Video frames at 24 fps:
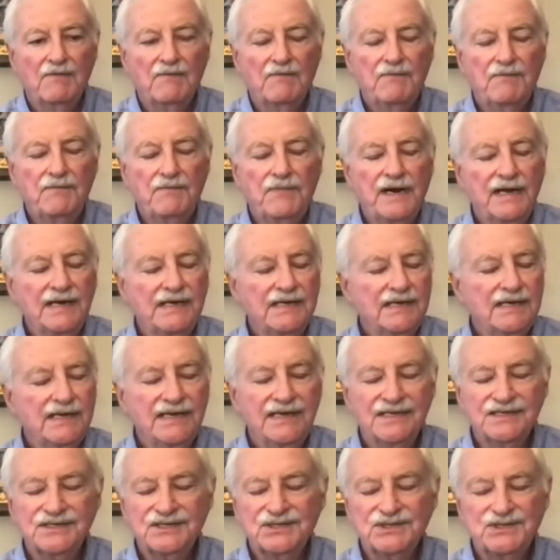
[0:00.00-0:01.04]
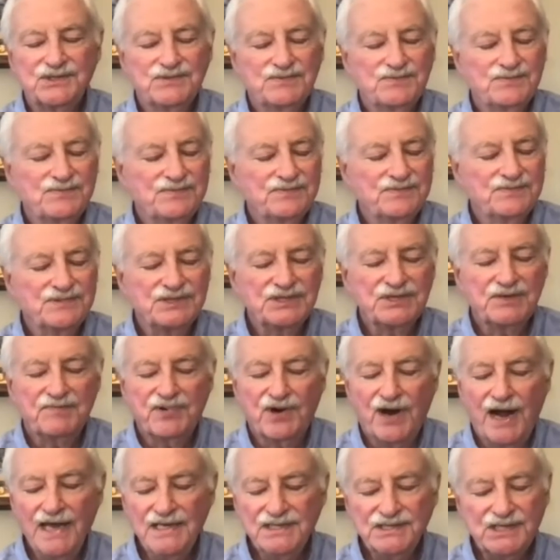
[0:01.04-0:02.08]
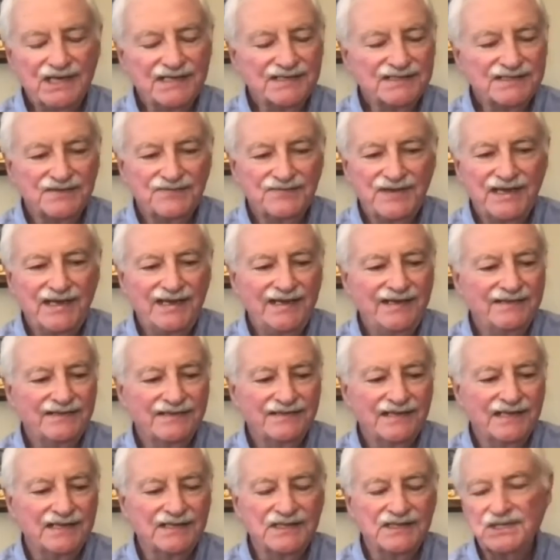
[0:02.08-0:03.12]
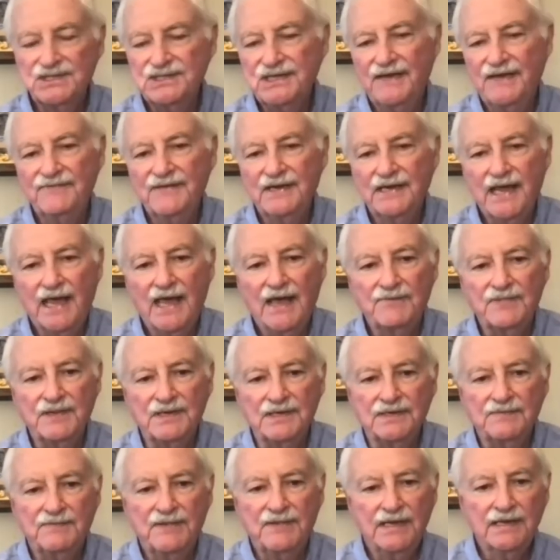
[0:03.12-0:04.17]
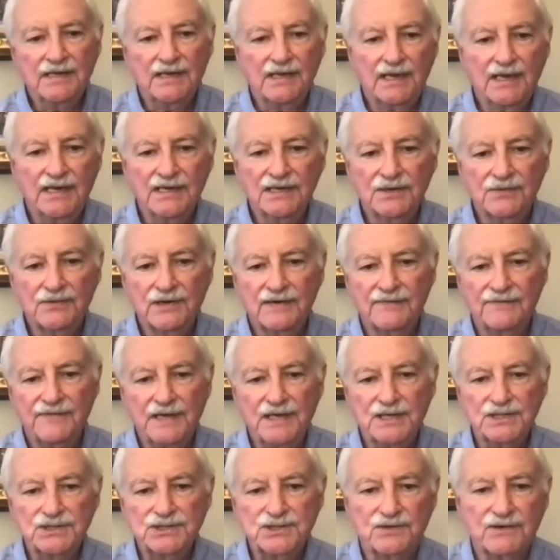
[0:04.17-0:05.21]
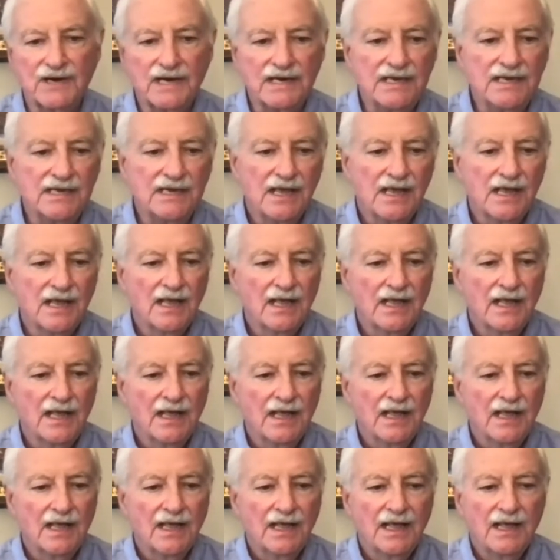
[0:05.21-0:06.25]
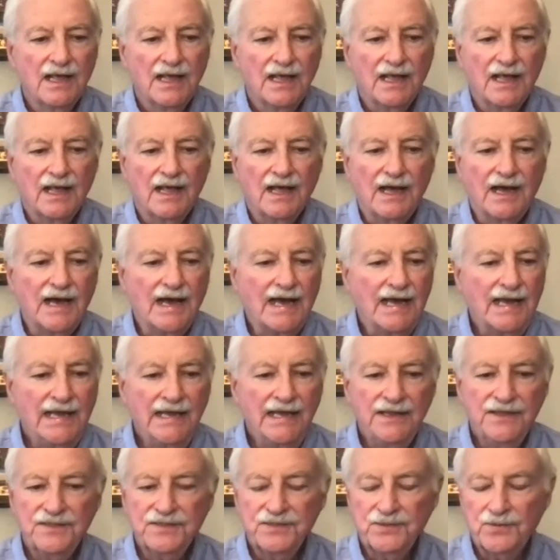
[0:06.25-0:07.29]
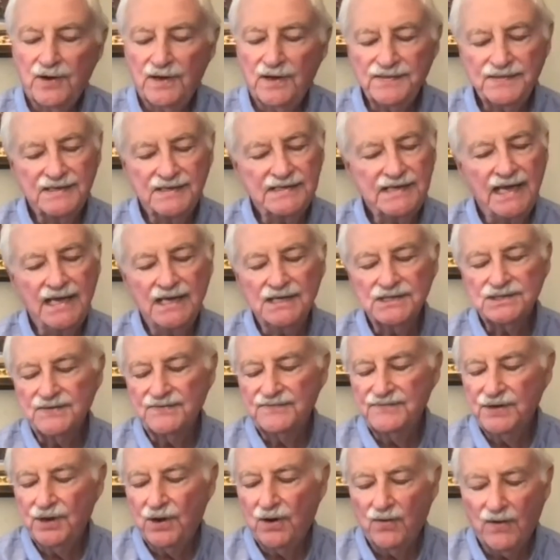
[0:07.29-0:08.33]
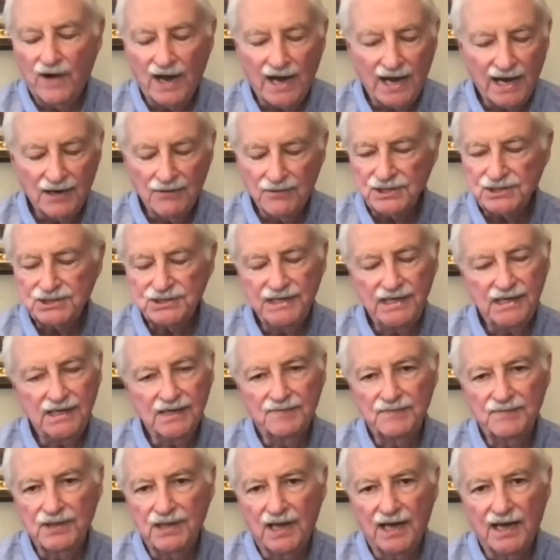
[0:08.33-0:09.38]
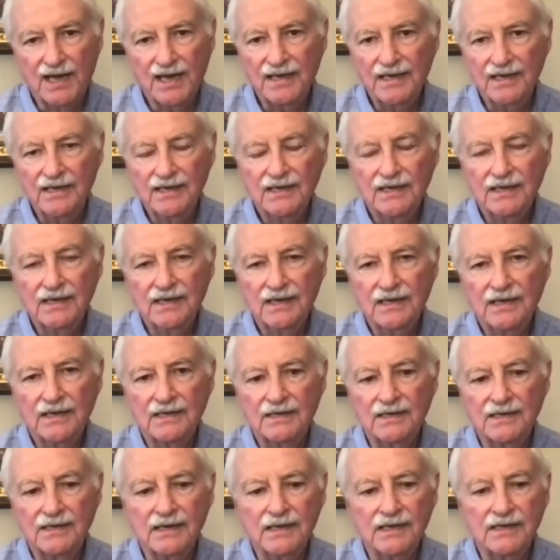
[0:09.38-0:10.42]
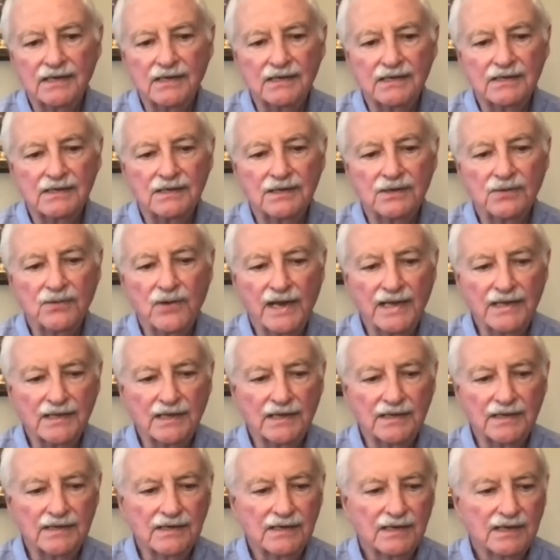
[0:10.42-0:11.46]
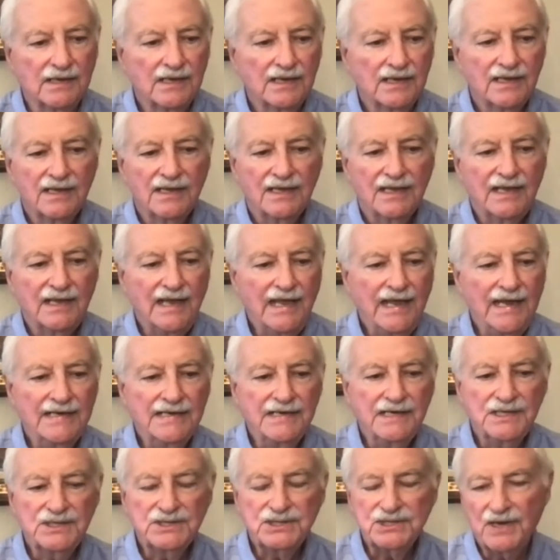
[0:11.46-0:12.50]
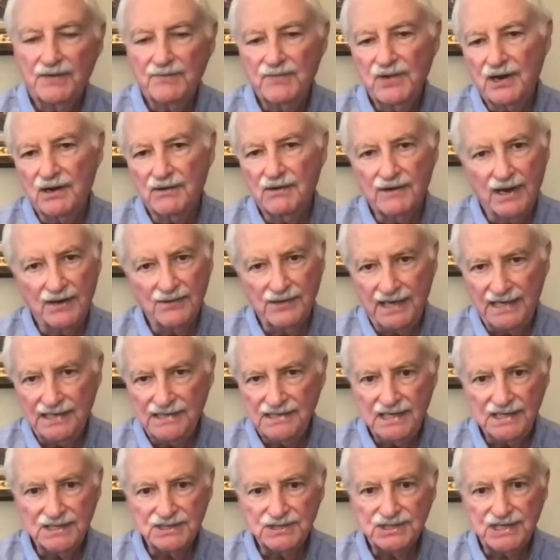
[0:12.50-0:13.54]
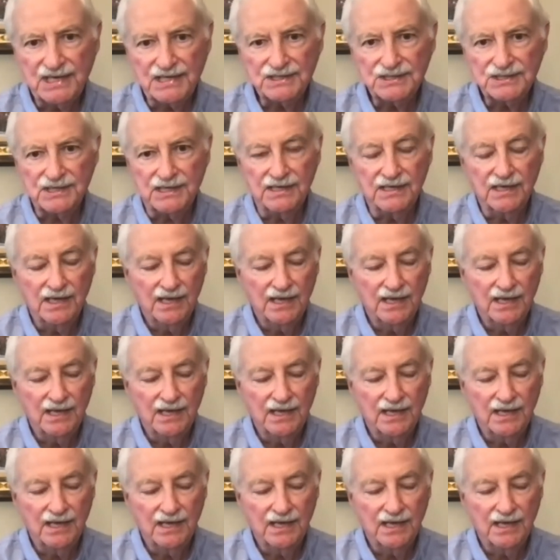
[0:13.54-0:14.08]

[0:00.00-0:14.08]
But it's surprising to me that this even happened. Being ignorant of history, I thought the days of no Irish need apply in New England ended somewhere around 1860.